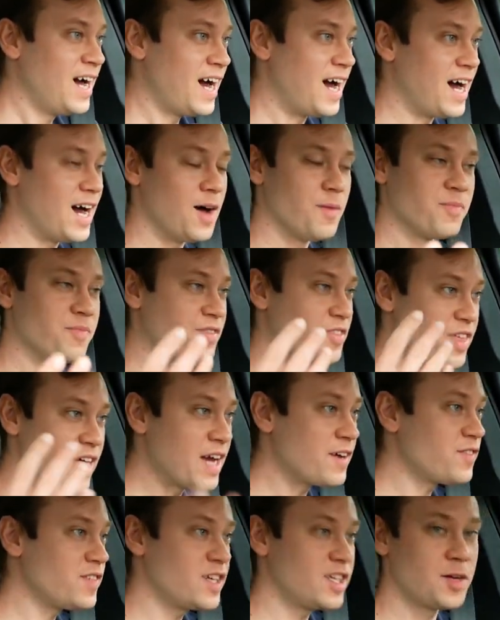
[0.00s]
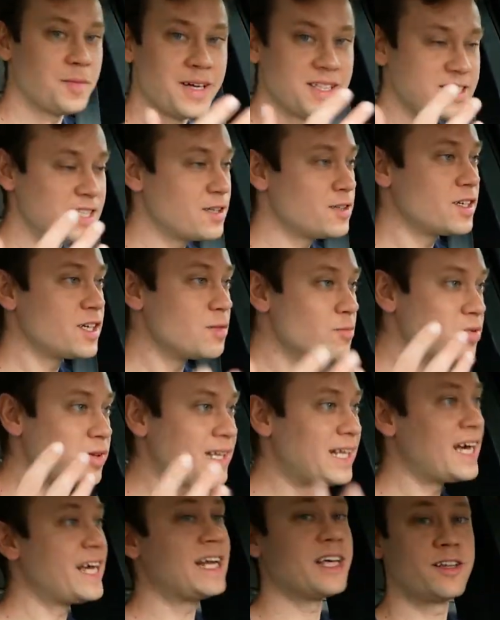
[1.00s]
Um, thankfully, you know, my dealer didn't
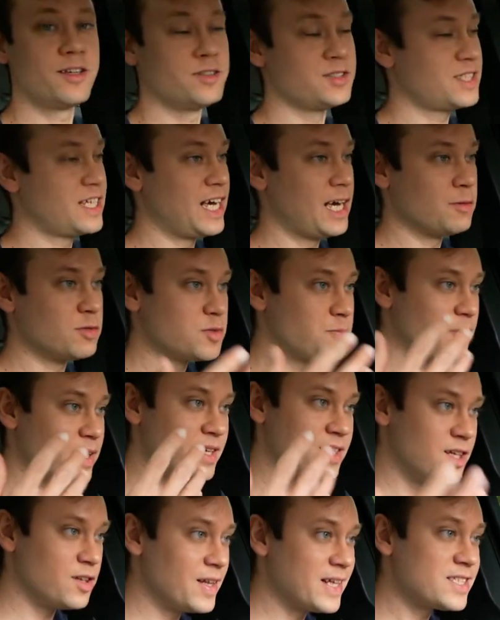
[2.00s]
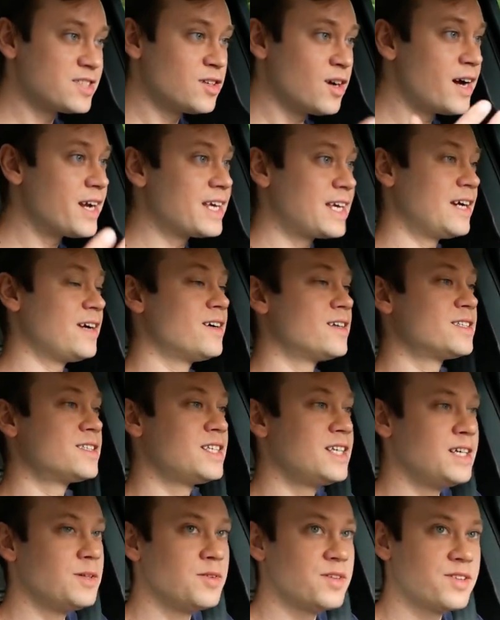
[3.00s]
play any of those games, but, you know, that's not a
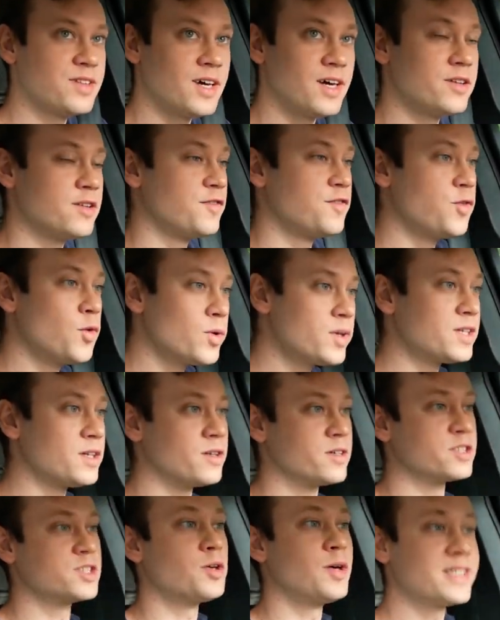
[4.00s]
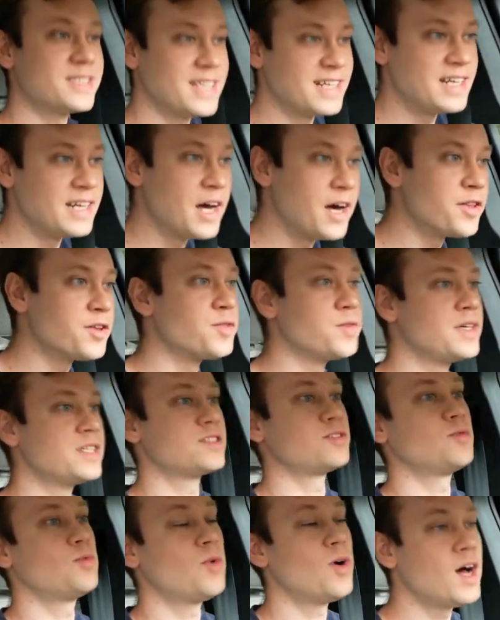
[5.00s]
guarantee with other Ford dealers. So that's another
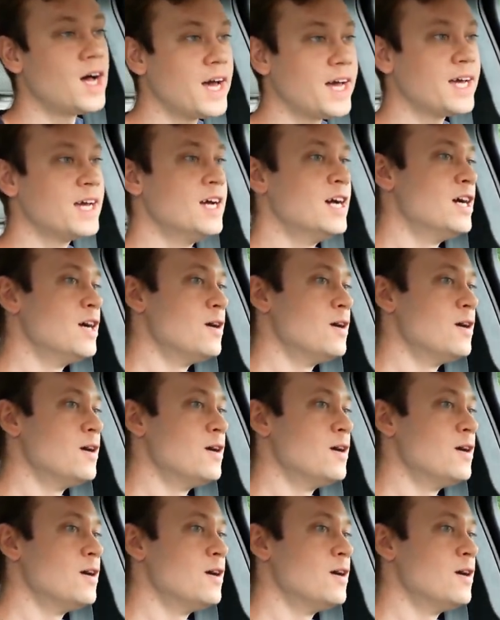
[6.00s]
reason why,